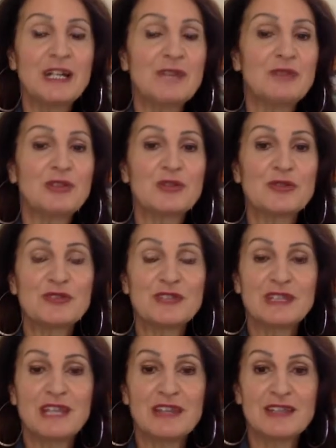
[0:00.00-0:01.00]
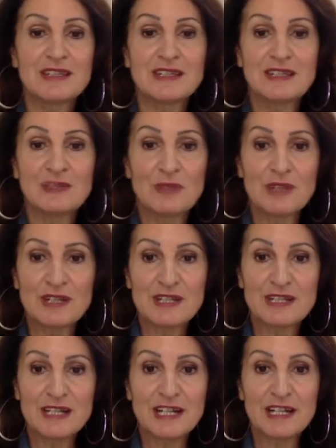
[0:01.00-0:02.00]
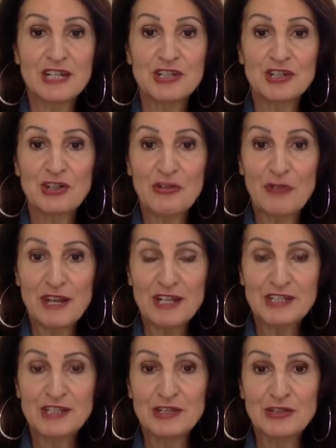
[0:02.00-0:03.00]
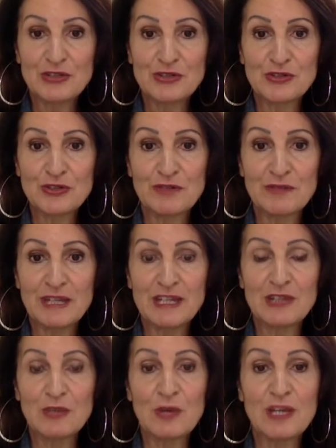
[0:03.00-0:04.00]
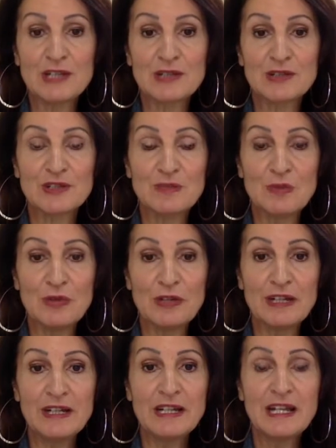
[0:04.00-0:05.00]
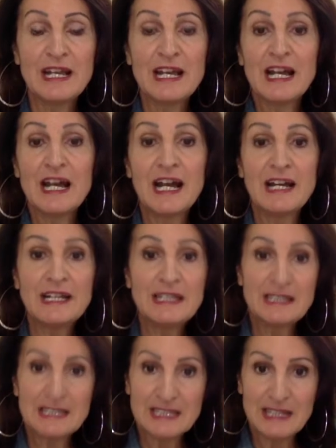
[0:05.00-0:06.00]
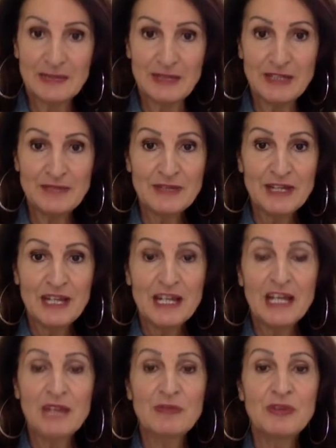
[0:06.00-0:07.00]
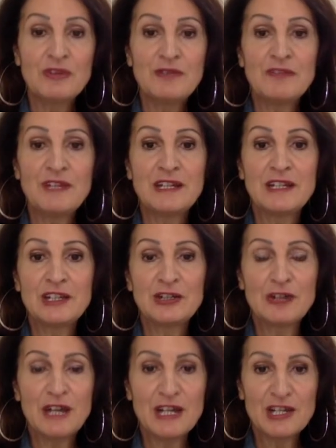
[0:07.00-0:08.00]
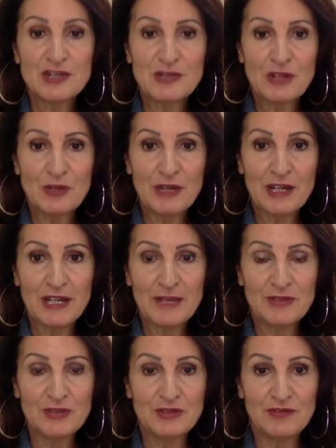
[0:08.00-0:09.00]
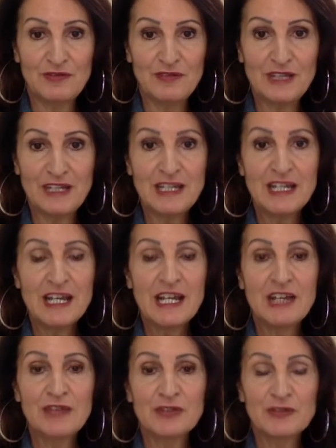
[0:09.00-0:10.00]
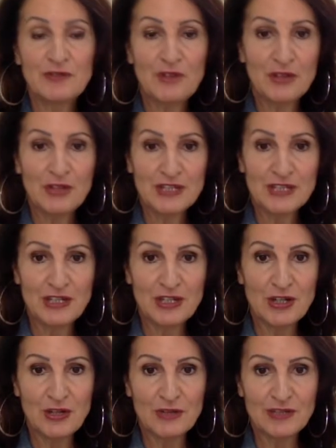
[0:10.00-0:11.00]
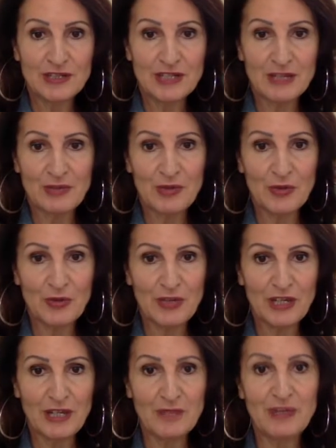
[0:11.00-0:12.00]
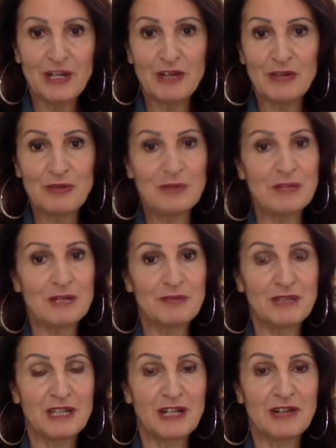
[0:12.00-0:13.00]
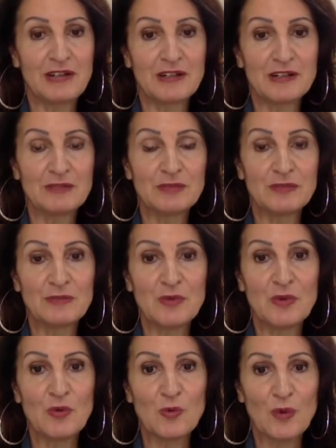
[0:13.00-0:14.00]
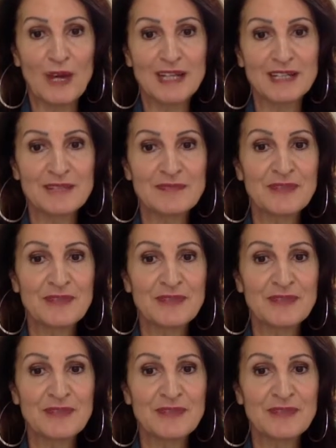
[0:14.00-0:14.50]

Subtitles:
Because the gathers in the one side actually creates the illusion of making the waist look smaller, hiding the tummy, and with the V-neck, your eye straight away comes to the V and not focusing on the tummy or the hip area where you might be carrying a little bit more weight.